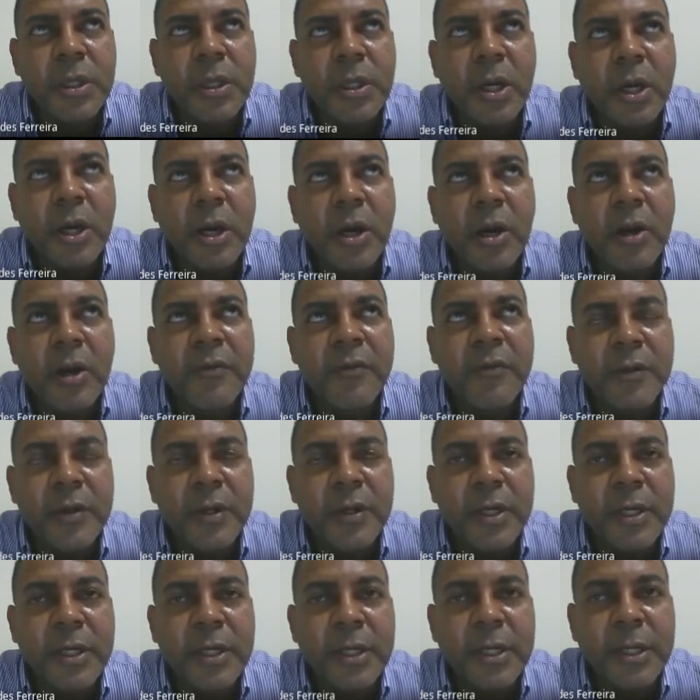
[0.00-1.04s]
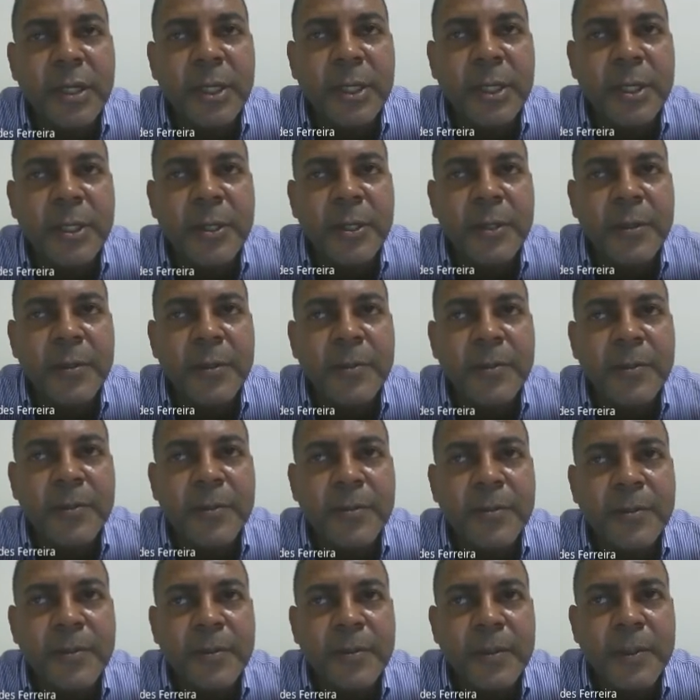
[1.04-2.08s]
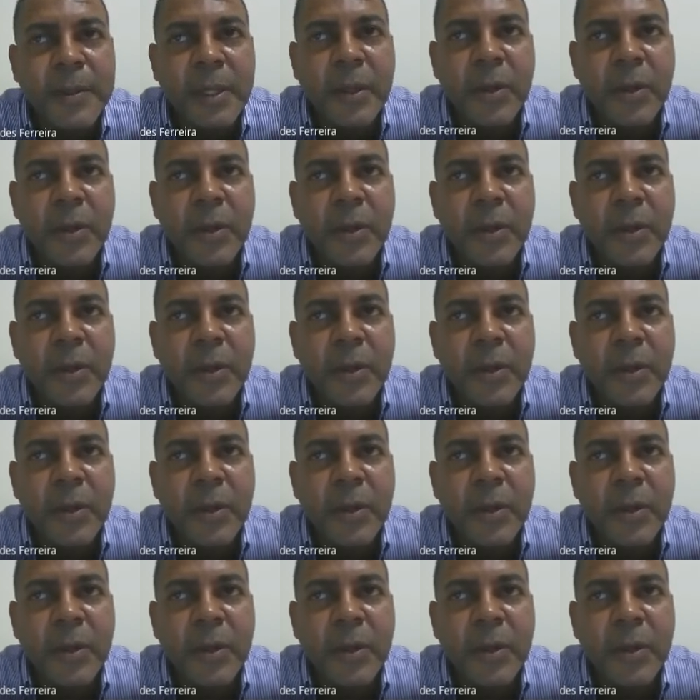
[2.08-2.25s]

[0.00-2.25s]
of the